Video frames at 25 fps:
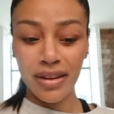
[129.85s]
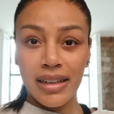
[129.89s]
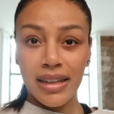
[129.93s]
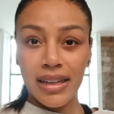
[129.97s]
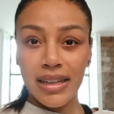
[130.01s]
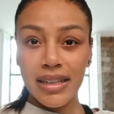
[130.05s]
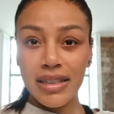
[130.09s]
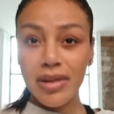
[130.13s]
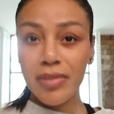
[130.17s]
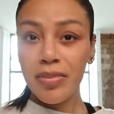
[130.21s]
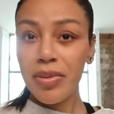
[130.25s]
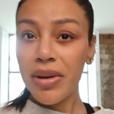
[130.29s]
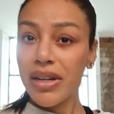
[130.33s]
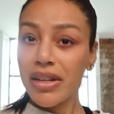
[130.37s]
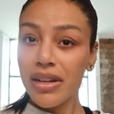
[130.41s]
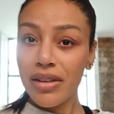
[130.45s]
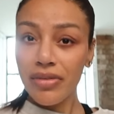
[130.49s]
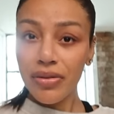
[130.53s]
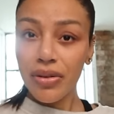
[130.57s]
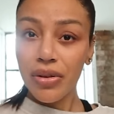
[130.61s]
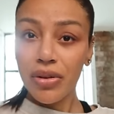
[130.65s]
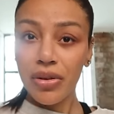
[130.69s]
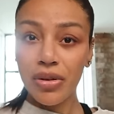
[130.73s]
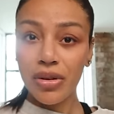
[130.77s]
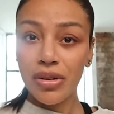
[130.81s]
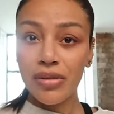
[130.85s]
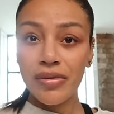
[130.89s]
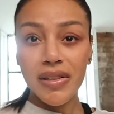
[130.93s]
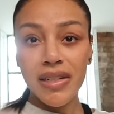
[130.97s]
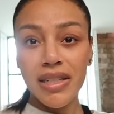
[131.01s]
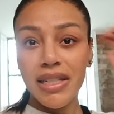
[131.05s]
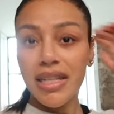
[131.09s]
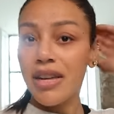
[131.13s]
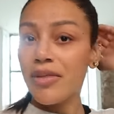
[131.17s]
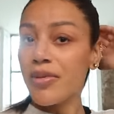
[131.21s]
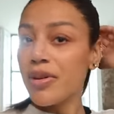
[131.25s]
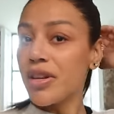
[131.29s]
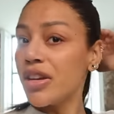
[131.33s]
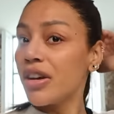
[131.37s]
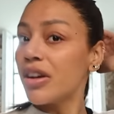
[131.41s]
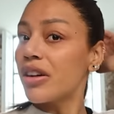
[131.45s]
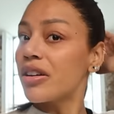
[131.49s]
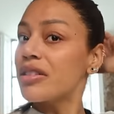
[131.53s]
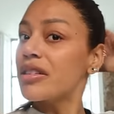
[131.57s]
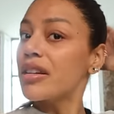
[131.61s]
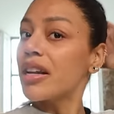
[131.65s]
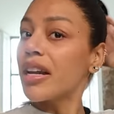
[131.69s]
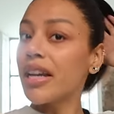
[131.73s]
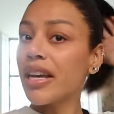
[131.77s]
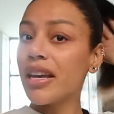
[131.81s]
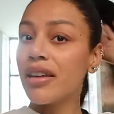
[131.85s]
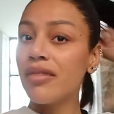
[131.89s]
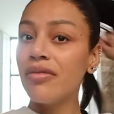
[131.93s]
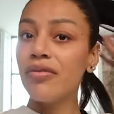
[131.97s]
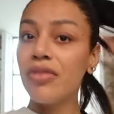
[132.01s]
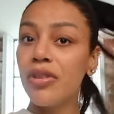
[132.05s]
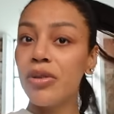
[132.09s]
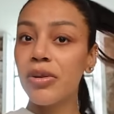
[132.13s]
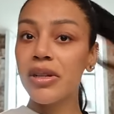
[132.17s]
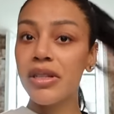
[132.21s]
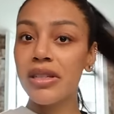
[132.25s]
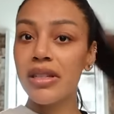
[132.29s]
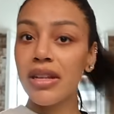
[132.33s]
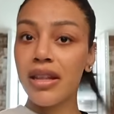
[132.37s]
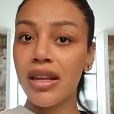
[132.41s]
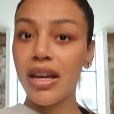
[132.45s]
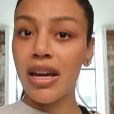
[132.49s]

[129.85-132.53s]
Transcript: It's a bit difficult, obviously, when you go to like influencer